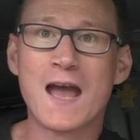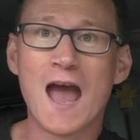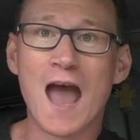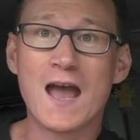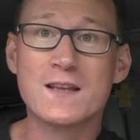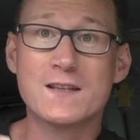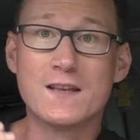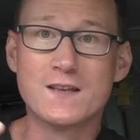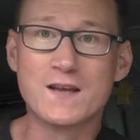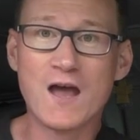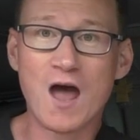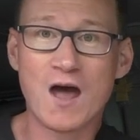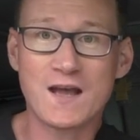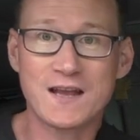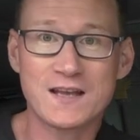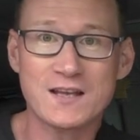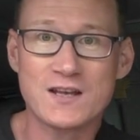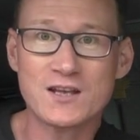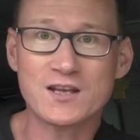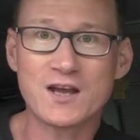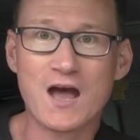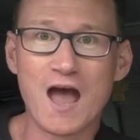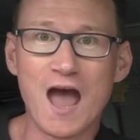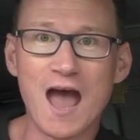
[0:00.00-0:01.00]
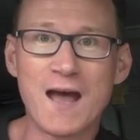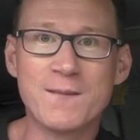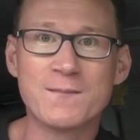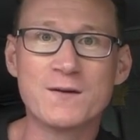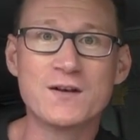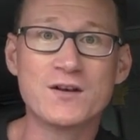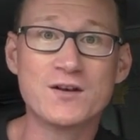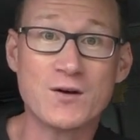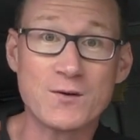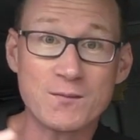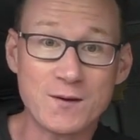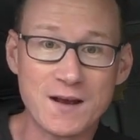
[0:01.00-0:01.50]
And the knowledge, I'm
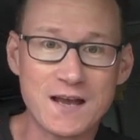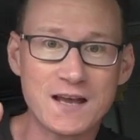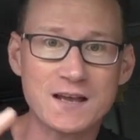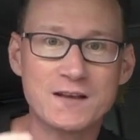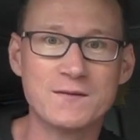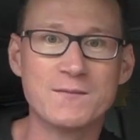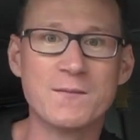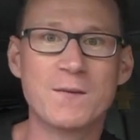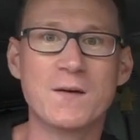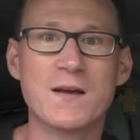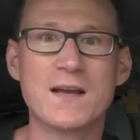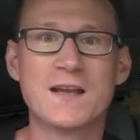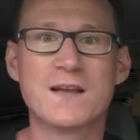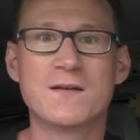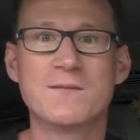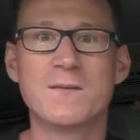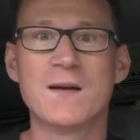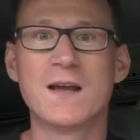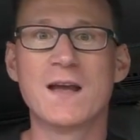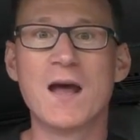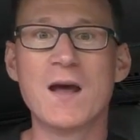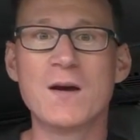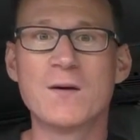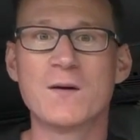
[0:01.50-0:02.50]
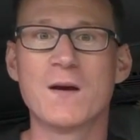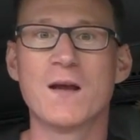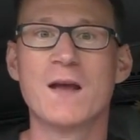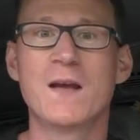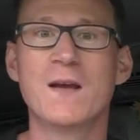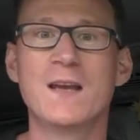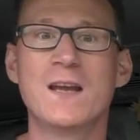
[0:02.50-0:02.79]
assuming it for this video.